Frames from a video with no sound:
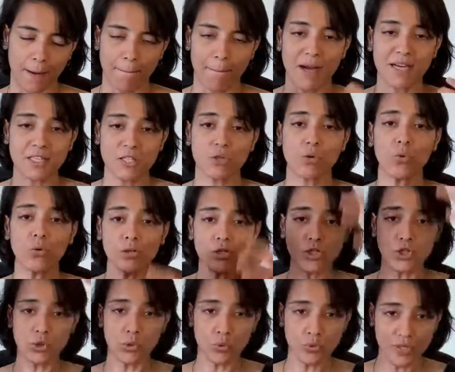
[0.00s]
My soul
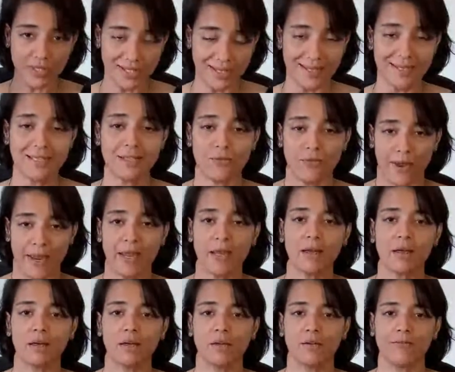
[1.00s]
chose this
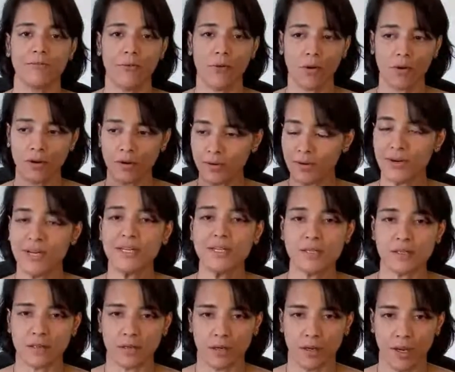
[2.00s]
vehicle for a
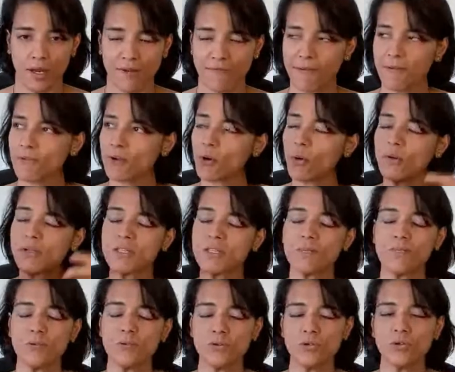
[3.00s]
reason. If we were all
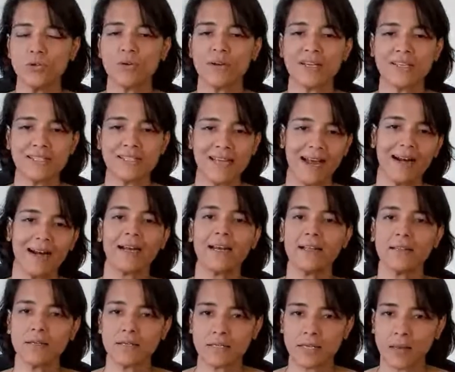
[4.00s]
supposed to do
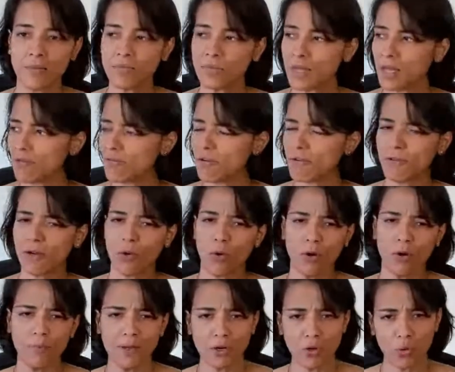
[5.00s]
exactly the same thing, we will
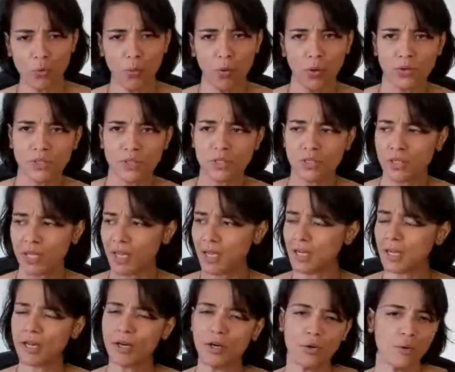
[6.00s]
all be robots,
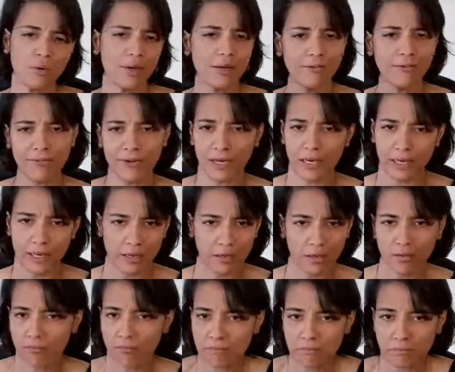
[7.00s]
thinking, doing,
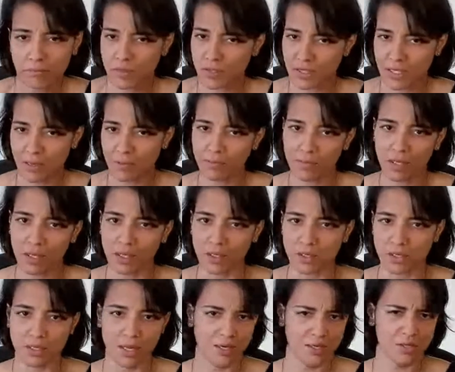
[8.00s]
feeling the same
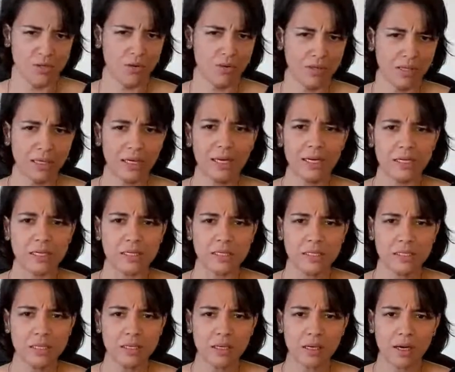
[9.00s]
things. That's not the case,
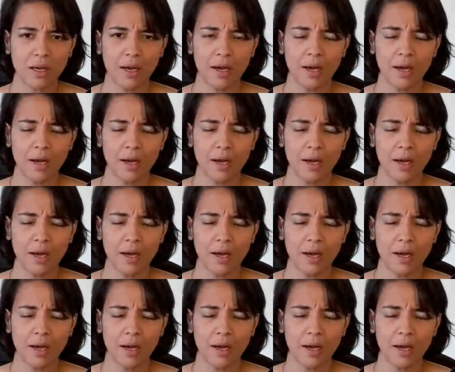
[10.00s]
is it?